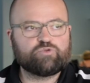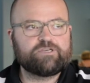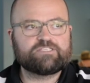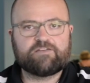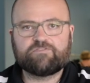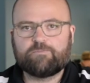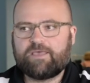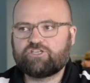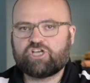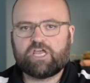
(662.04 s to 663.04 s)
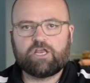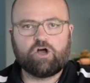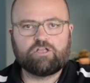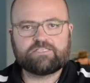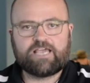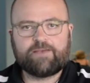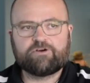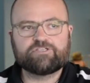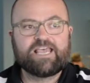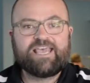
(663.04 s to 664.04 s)
risk of dementia and
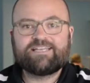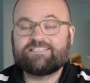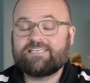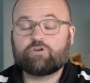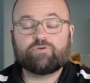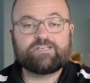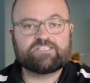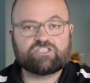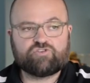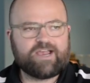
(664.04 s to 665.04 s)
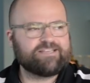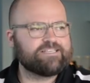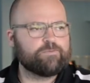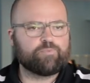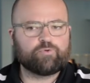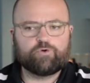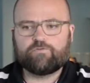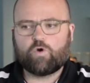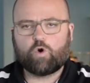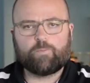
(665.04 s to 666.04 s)
Alzheimer's, decreased stress,
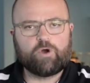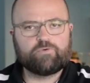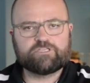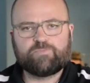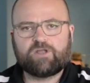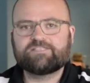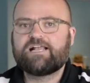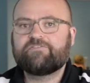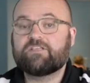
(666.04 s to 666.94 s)
improved hormone response.